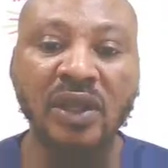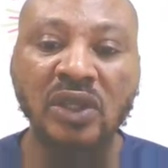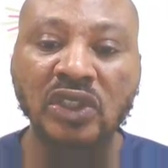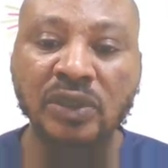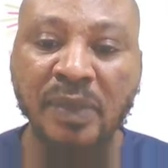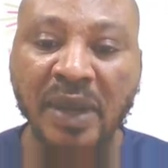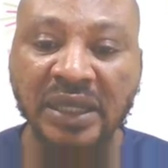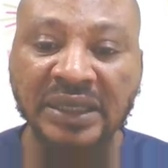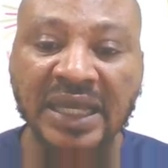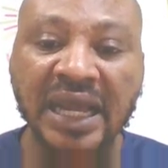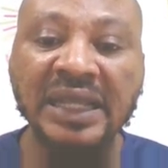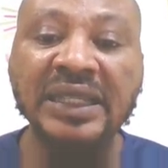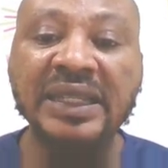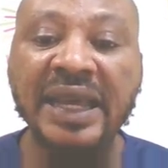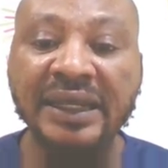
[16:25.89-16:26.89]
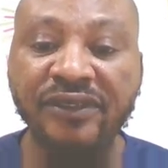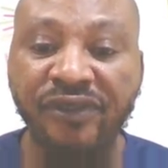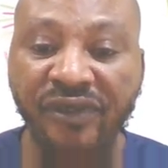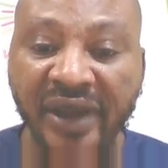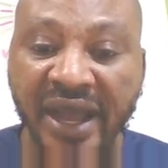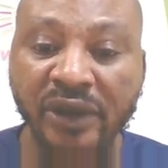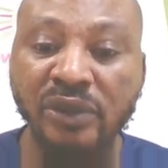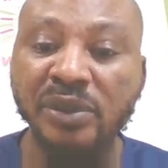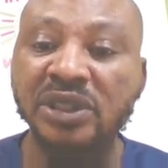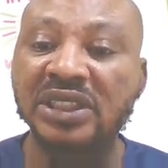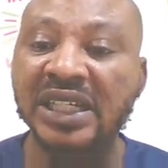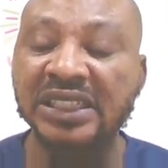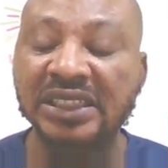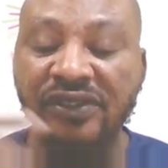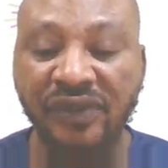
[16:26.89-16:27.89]
Automatically that file will be
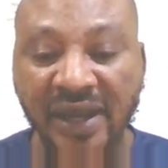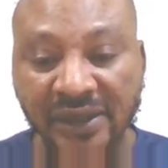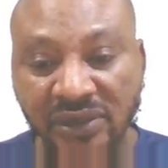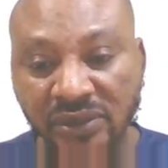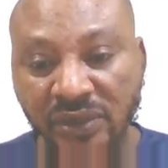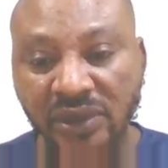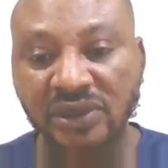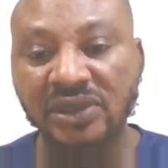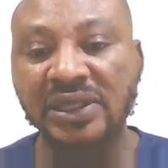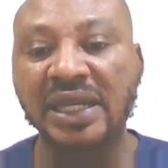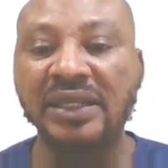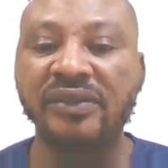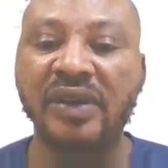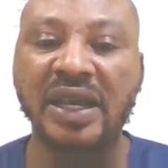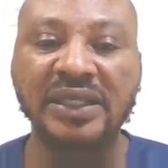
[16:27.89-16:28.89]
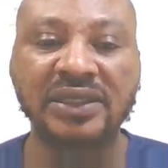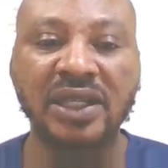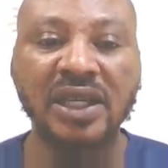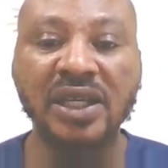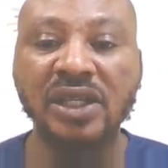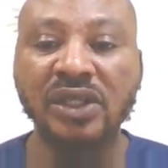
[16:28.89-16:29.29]
transferred towards that device.